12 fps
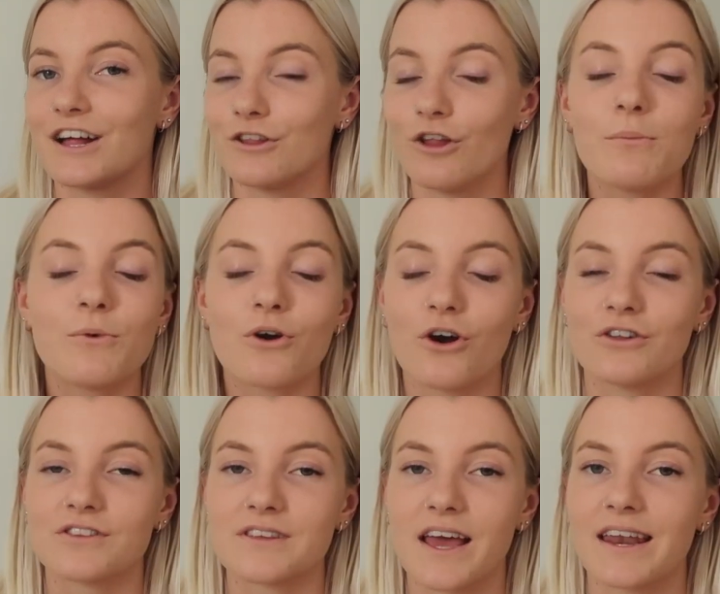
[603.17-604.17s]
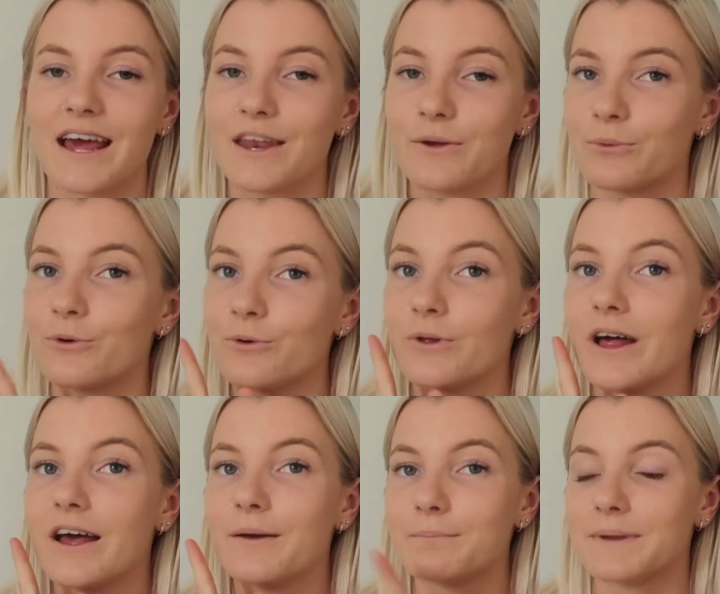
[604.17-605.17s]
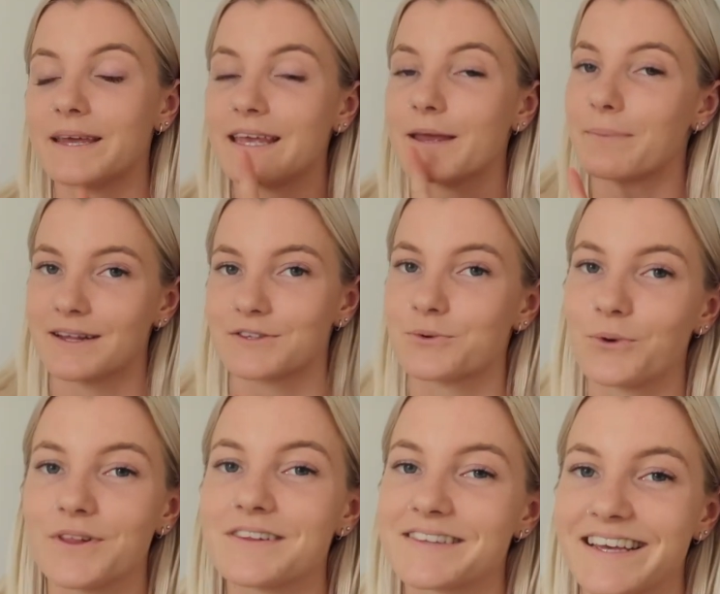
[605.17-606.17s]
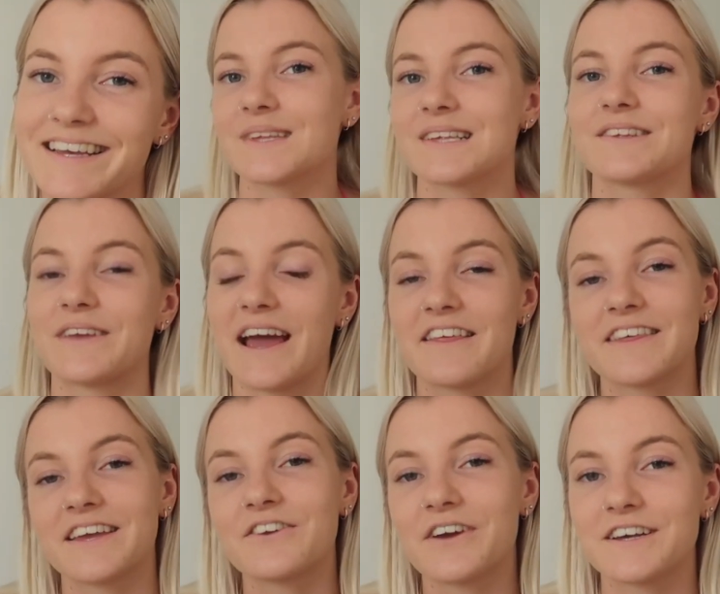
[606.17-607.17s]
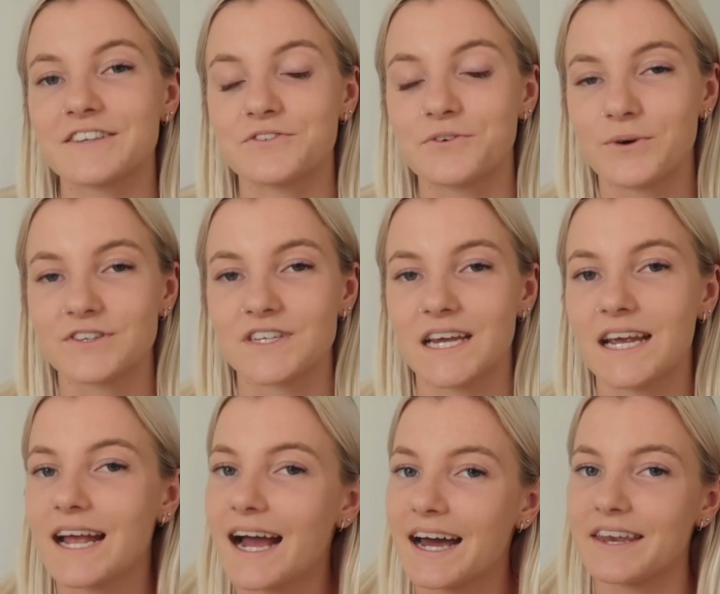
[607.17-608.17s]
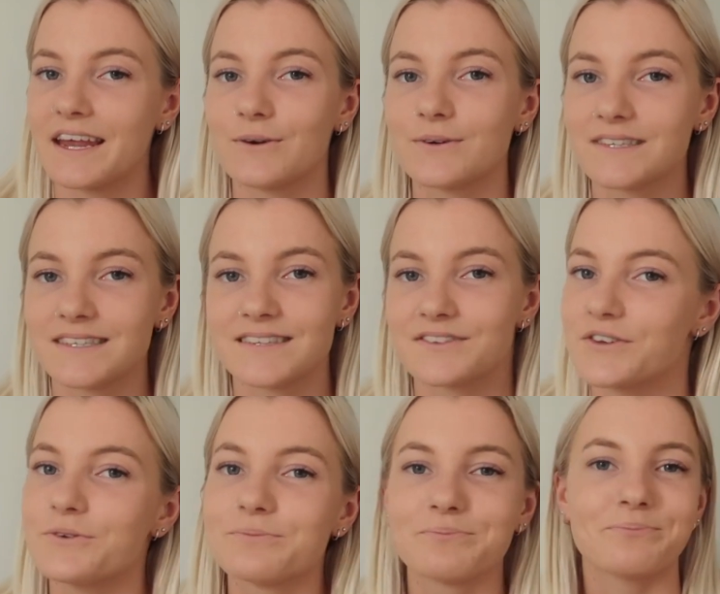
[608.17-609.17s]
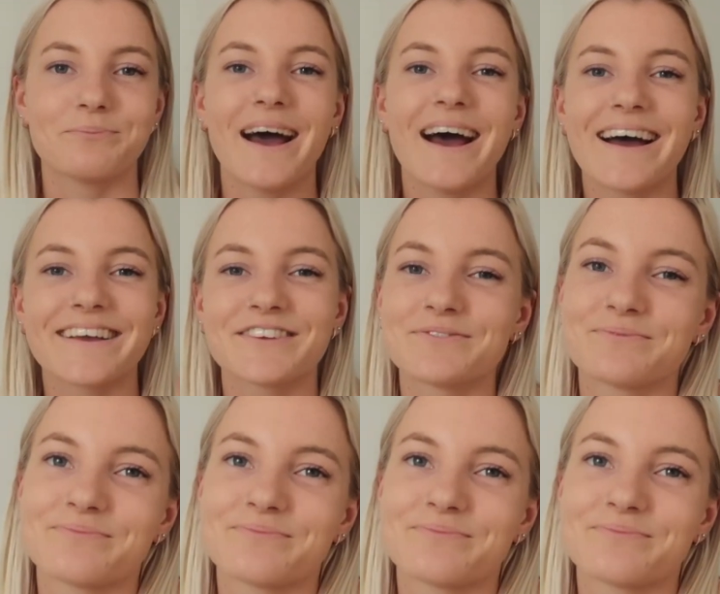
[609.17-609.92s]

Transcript: a lot more content and it will be better quality. So yeah, thank you guys for watching and I will see you soon. Bye!